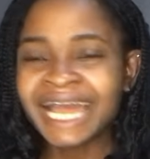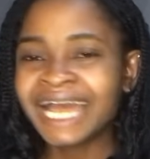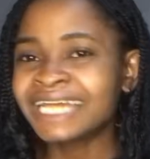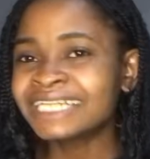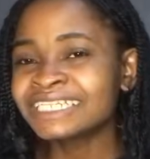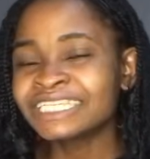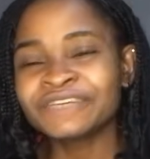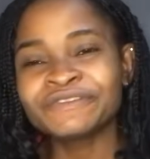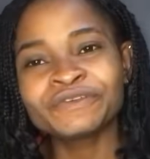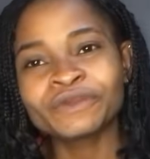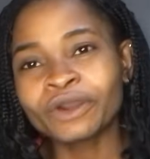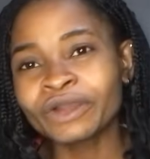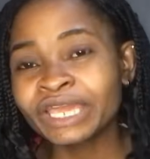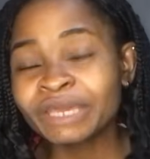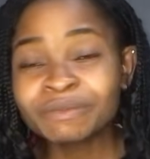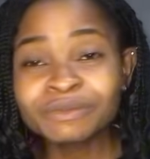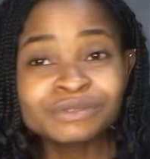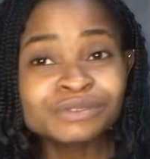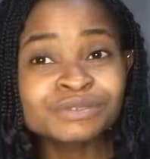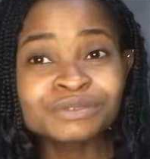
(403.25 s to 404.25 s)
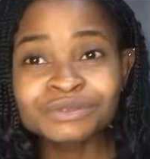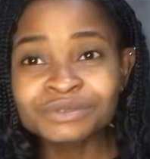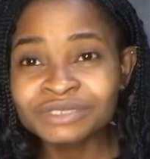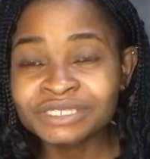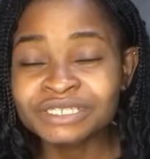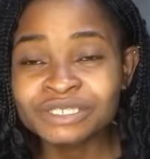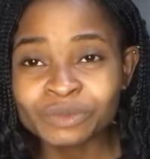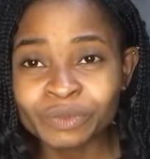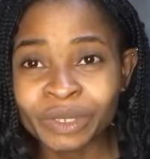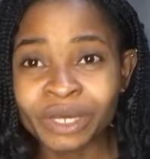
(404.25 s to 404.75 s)
And if you're able to do
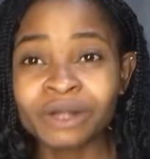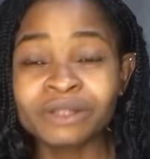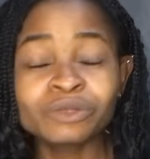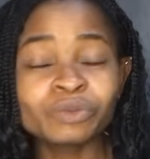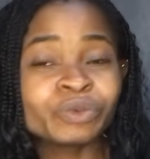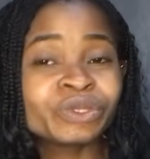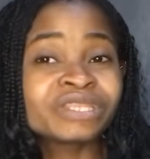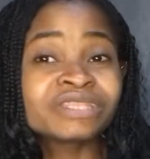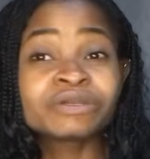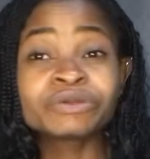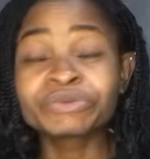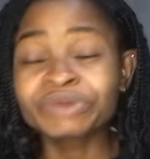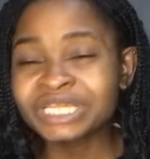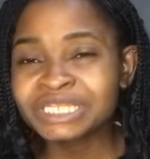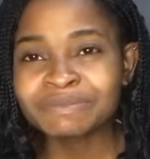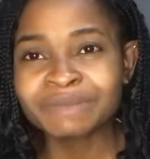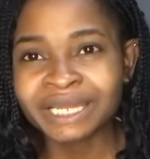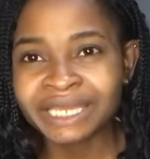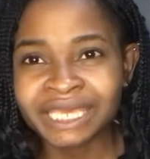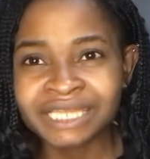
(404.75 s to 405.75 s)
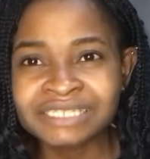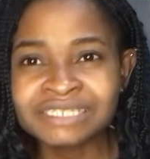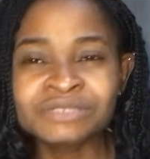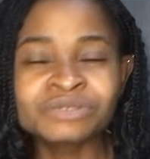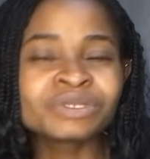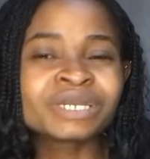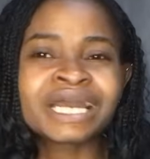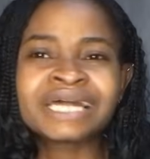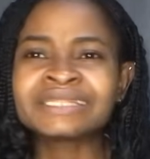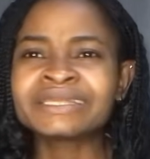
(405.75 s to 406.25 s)
this well with great marketing,
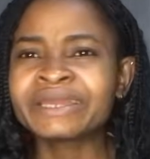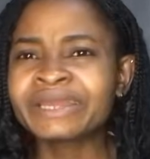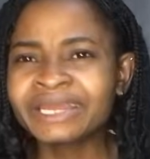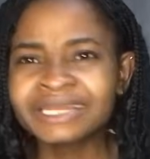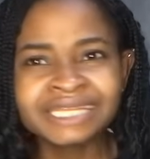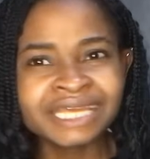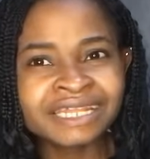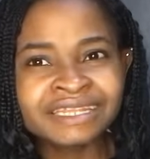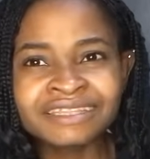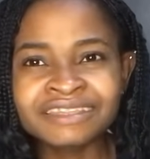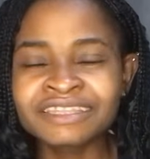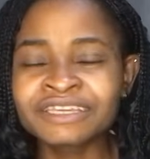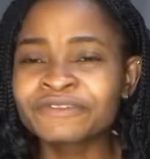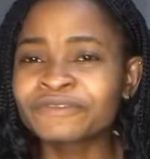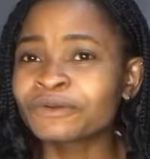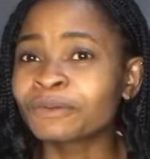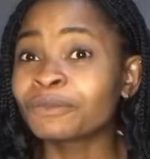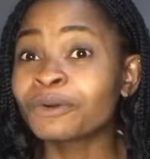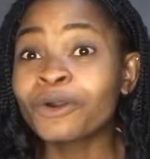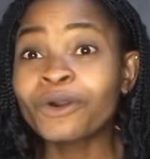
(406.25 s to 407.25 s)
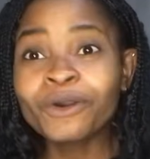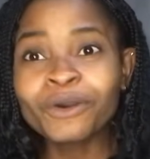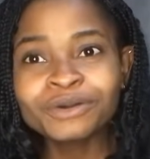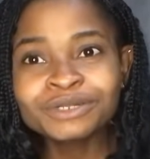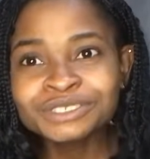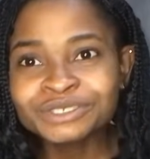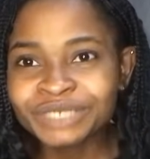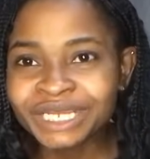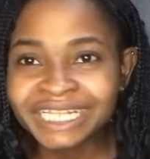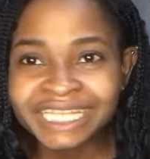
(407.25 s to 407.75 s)
you can earn anything from
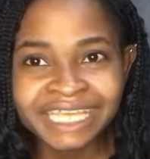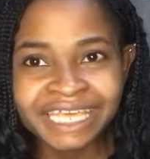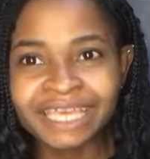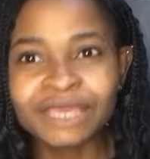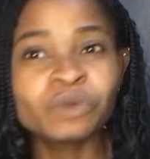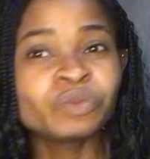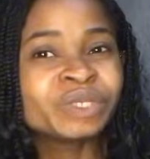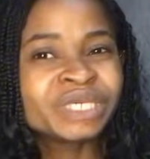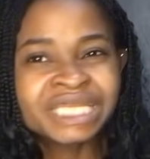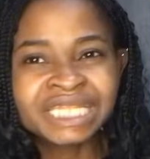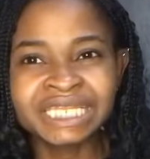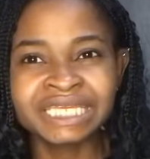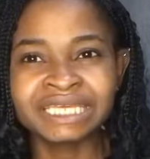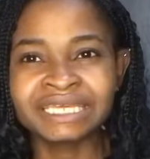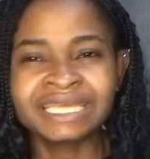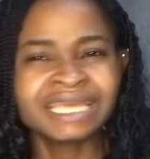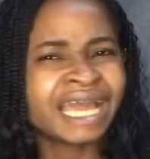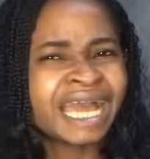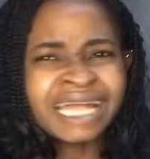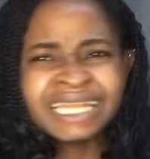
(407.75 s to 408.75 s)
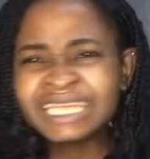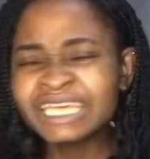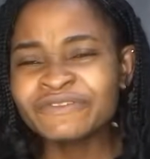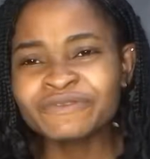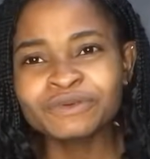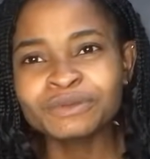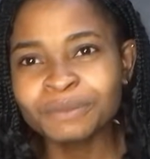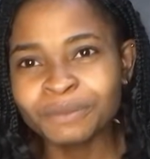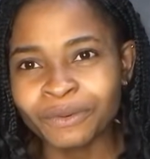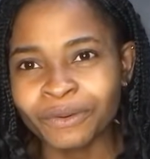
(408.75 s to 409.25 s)
100k weekly and
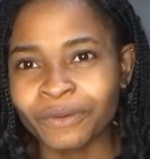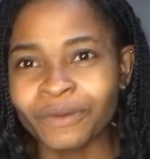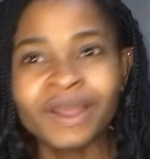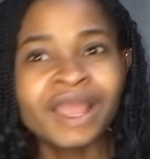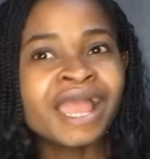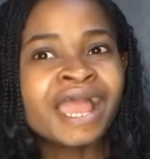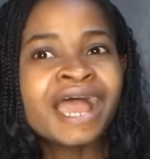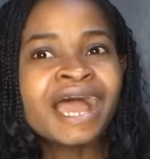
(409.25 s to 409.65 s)
even more.